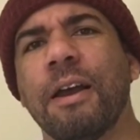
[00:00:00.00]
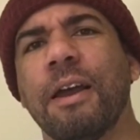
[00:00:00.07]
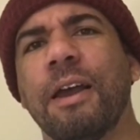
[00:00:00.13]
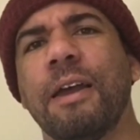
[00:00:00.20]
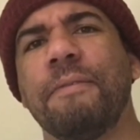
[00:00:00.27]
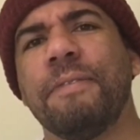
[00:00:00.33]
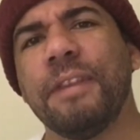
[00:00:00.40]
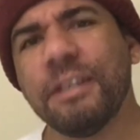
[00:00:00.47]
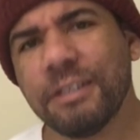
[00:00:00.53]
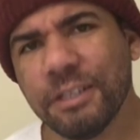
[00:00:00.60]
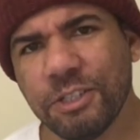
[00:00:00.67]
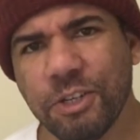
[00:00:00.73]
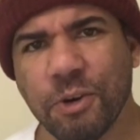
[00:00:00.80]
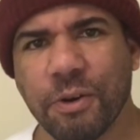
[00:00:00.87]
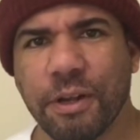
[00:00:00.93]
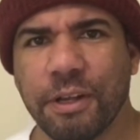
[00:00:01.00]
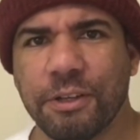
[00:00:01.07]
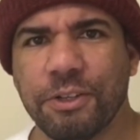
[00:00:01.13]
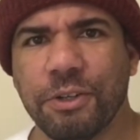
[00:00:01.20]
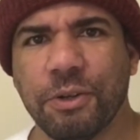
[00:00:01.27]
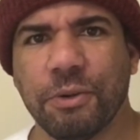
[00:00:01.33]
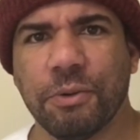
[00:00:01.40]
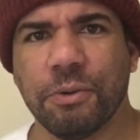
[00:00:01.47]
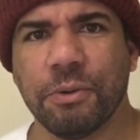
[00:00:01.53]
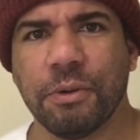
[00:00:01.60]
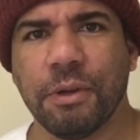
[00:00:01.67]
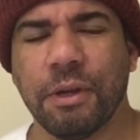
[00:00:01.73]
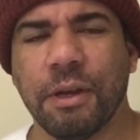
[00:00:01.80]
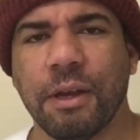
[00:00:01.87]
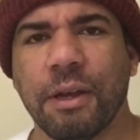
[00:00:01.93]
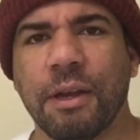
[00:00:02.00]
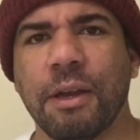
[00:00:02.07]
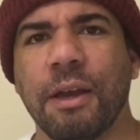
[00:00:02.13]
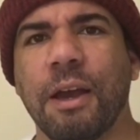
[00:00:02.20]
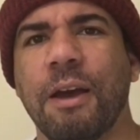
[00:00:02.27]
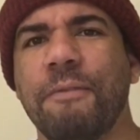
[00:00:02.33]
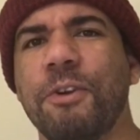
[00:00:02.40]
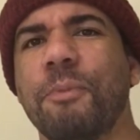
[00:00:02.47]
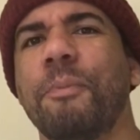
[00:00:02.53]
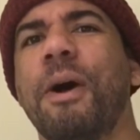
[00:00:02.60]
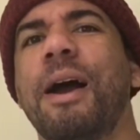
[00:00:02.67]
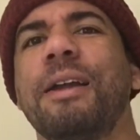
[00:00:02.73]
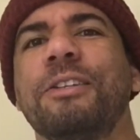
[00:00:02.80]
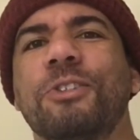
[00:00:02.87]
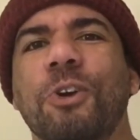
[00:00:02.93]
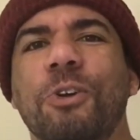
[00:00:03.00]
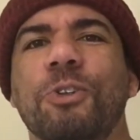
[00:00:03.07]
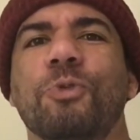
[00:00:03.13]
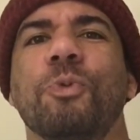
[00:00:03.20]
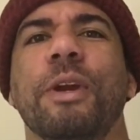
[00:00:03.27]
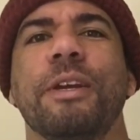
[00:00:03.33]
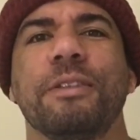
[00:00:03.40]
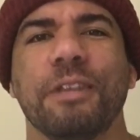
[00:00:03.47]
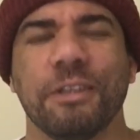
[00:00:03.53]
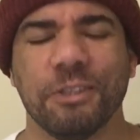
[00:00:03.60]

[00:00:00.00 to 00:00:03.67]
if this is your issue, of your mind starts racing,